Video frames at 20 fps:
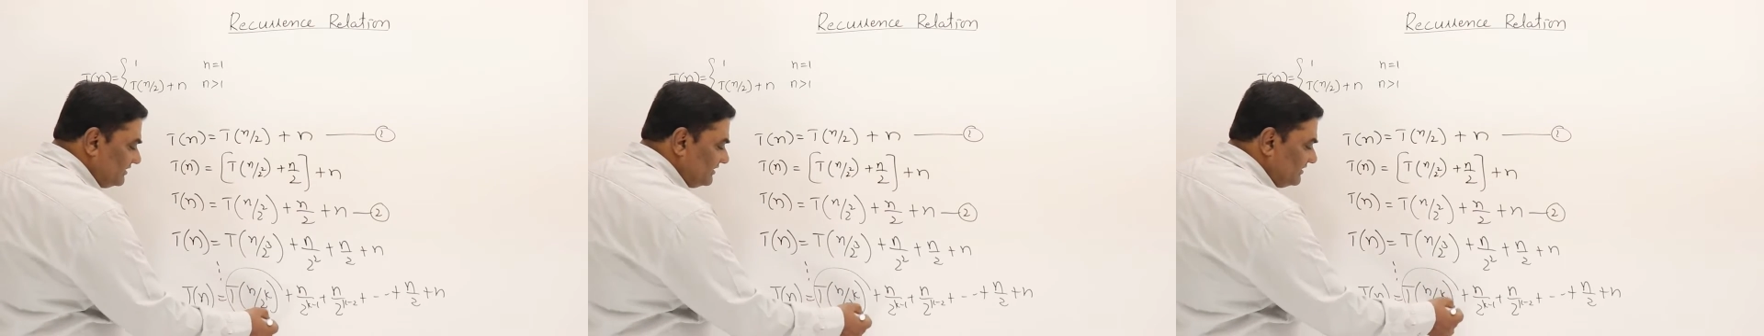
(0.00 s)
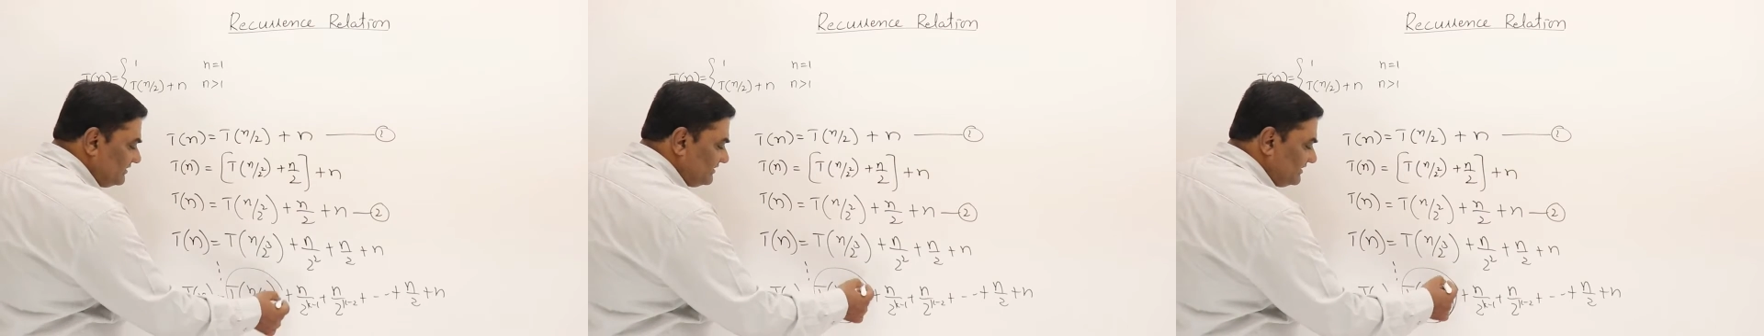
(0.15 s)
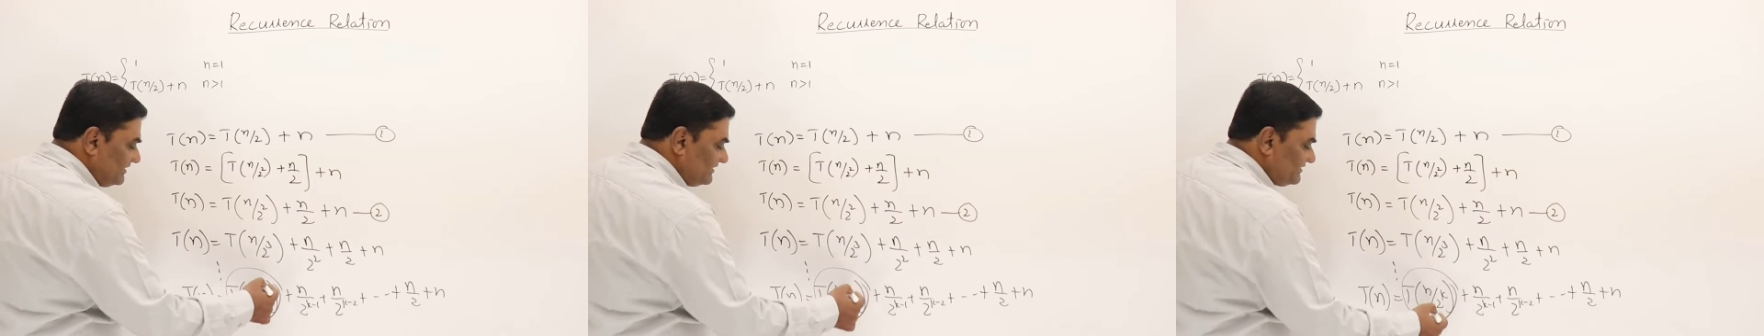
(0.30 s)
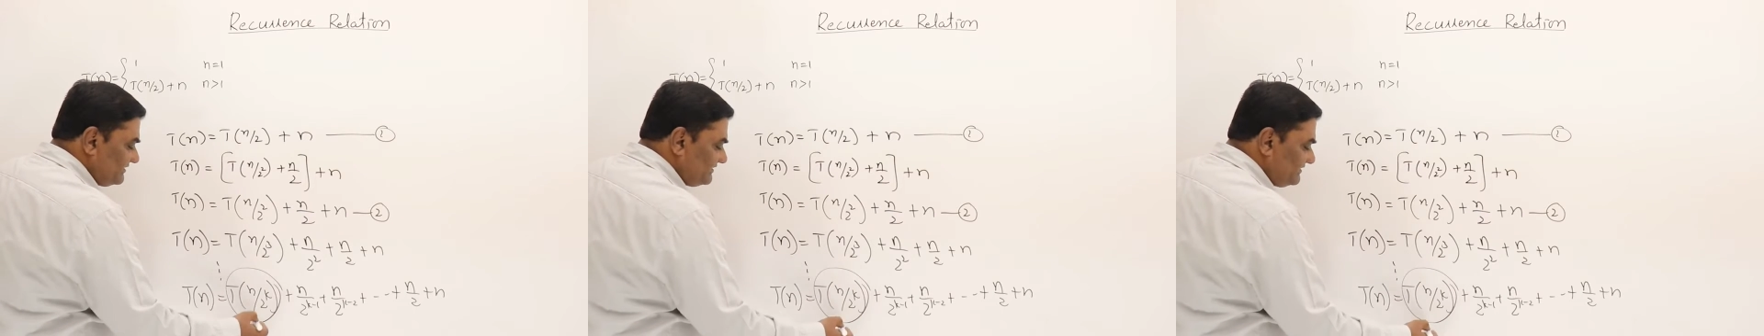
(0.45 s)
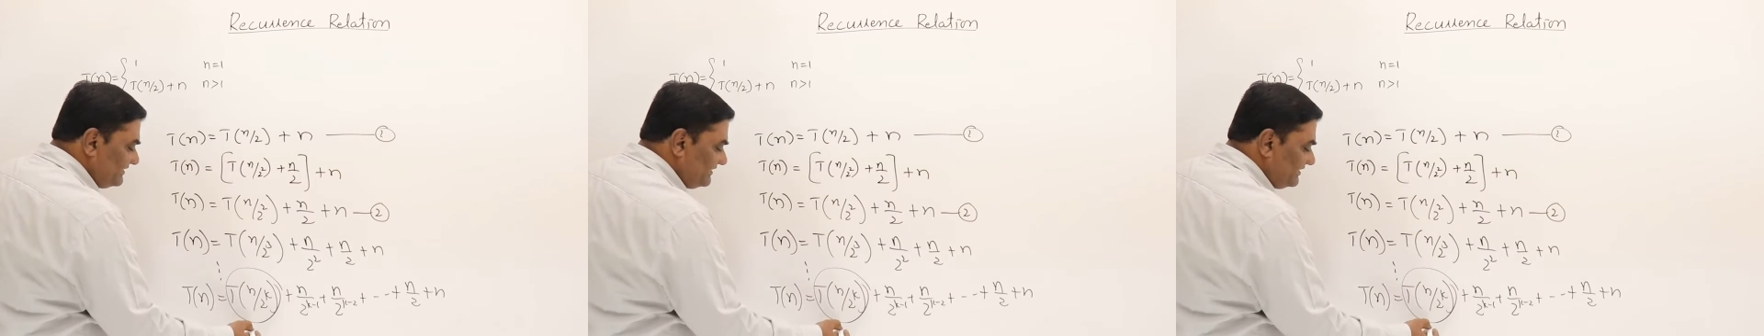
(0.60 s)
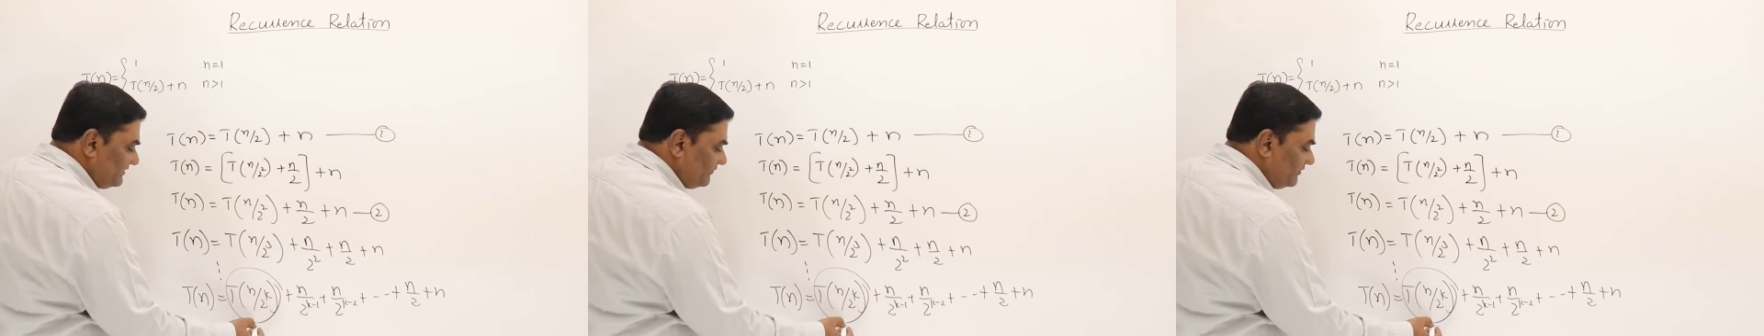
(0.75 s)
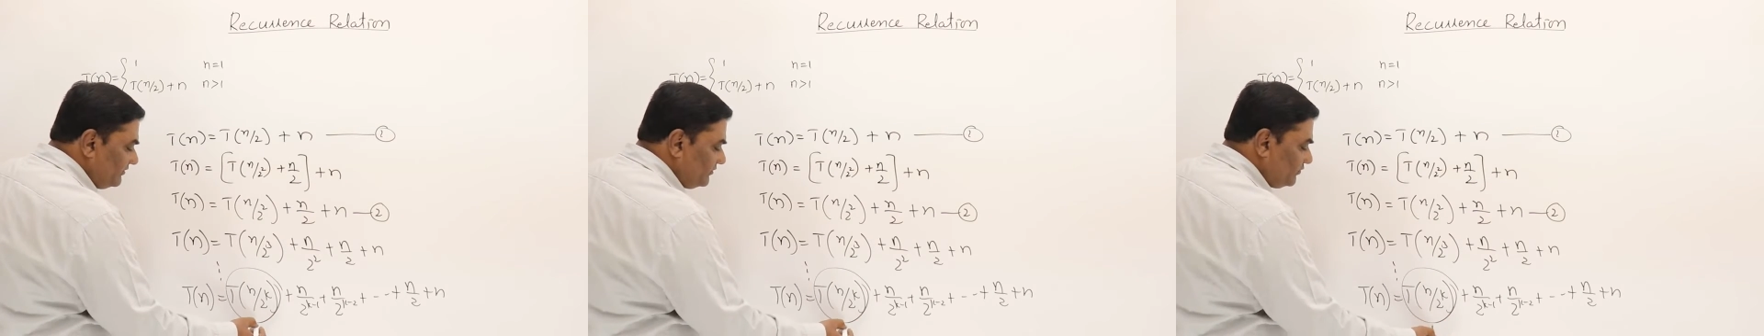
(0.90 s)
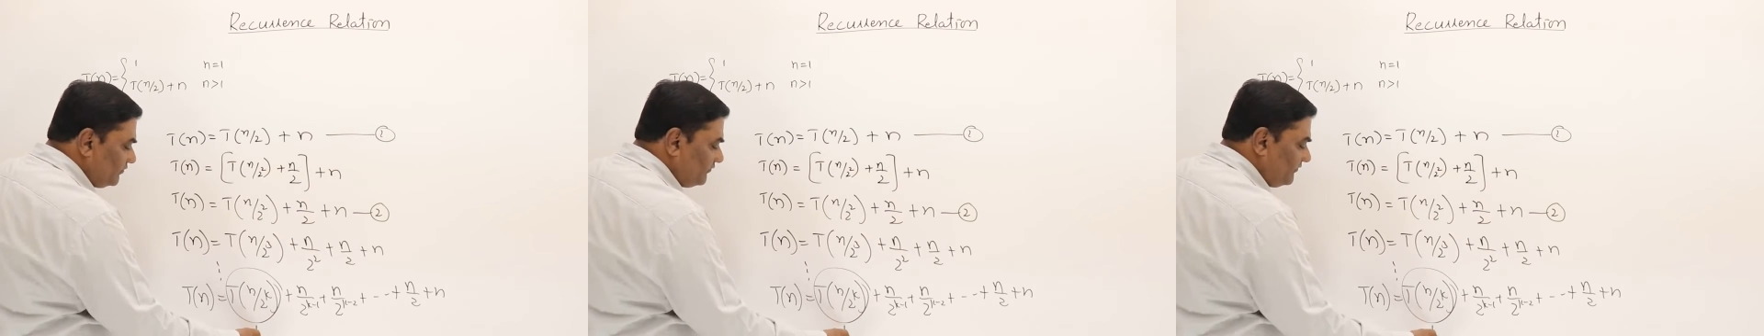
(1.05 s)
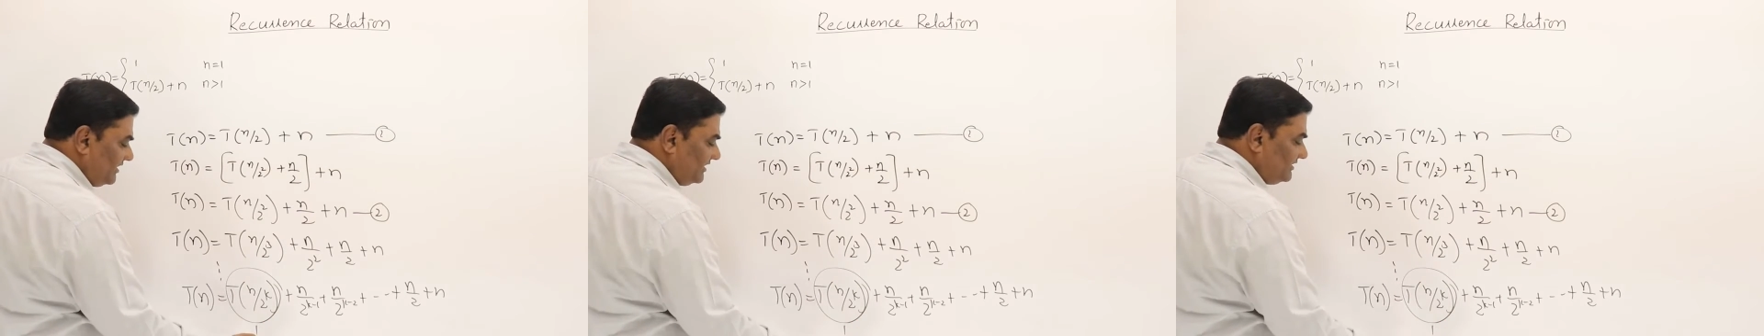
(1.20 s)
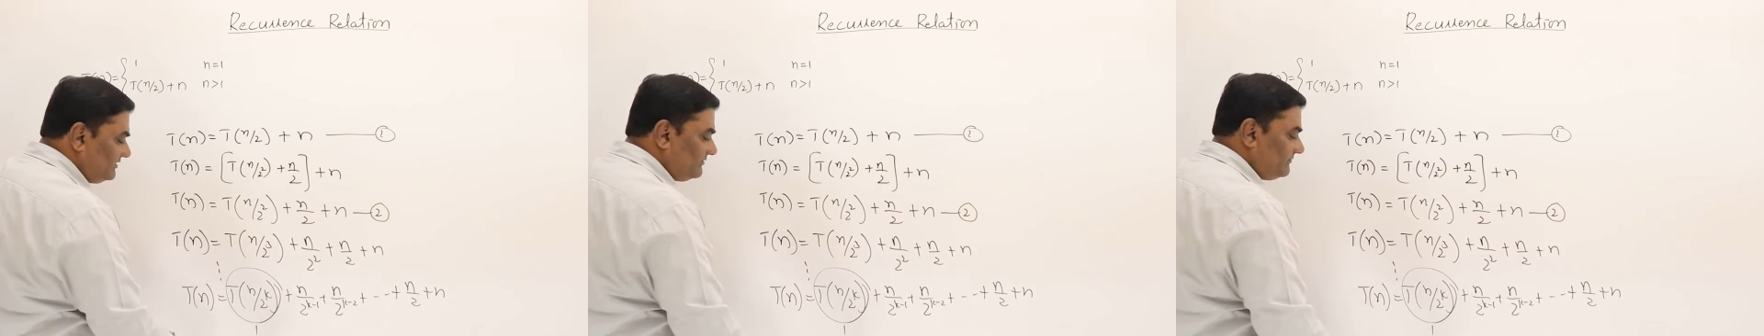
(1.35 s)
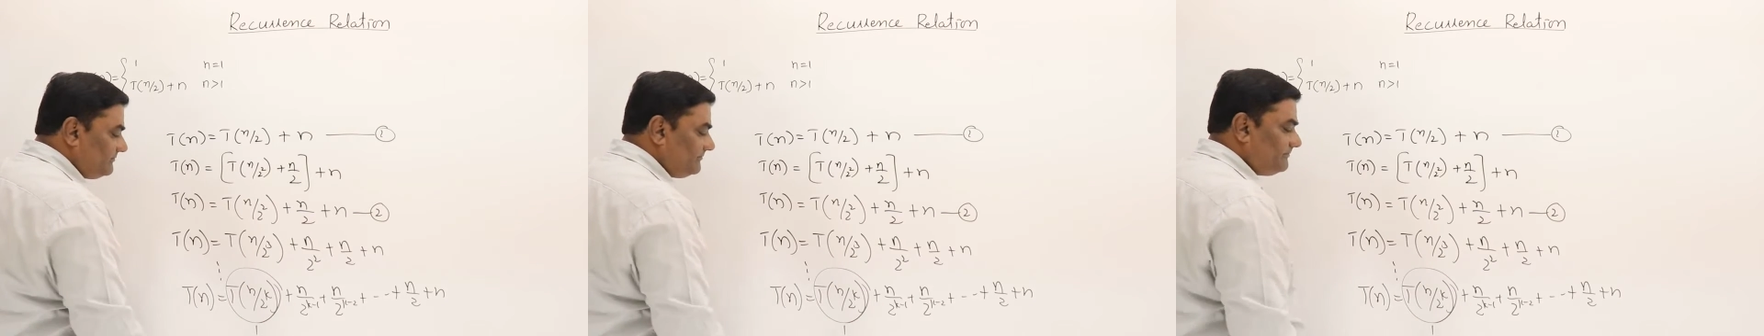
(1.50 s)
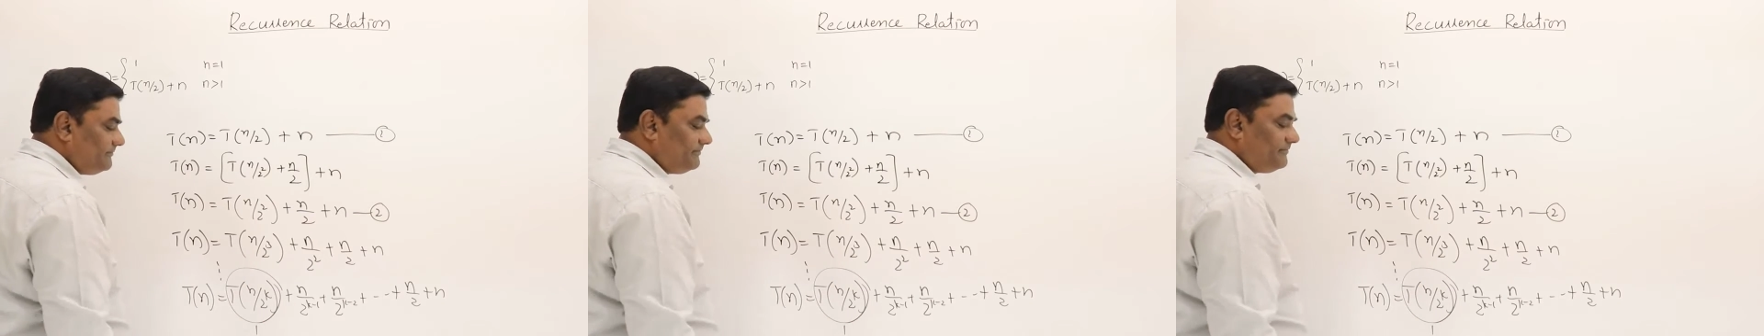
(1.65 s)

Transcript: This is equal to 1.